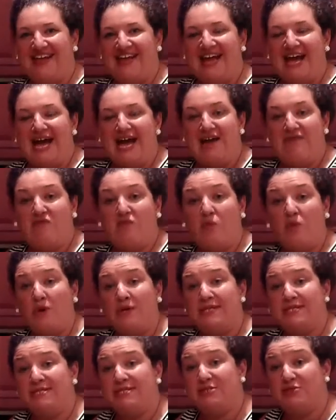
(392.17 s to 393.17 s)
I have
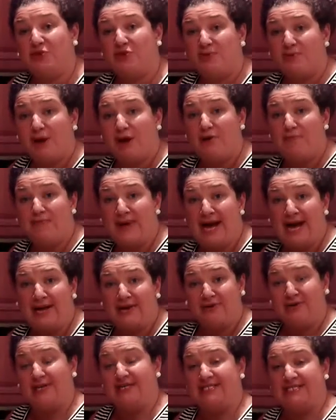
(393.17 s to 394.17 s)
one store-bought pie
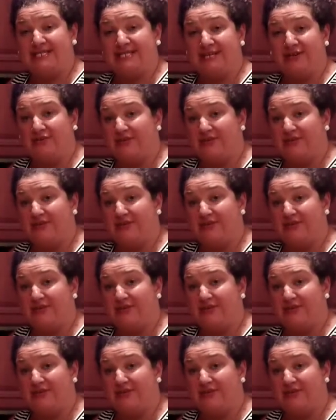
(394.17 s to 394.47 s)
crust here